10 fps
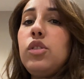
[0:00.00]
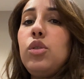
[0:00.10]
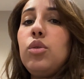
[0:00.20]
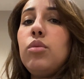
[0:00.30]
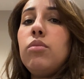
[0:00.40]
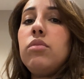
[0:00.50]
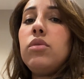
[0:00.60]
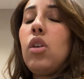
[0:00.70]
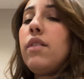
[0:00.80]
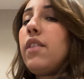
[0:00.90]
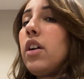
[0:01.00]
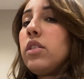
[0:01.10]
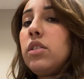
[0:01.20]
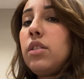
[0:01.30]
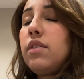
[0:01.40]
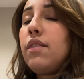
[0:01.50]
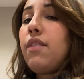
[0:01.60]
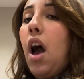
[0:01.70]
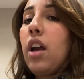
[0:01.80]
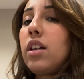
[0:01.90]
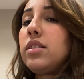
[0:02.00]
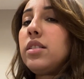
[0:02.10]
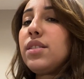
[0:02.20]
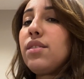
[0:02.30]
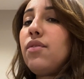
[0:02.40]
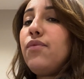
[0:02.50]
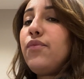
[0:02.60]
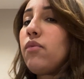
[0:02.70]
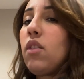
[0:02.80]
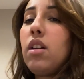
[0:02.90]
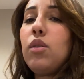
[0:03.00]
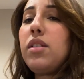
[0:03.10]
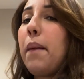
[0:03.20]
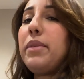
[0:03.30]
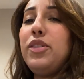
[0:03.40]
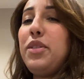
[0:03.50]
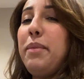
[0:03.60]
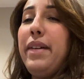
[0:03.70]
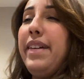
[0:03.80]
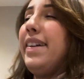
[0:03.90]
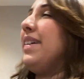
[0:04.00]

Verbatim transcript: you're not focus focused. What's happening to me?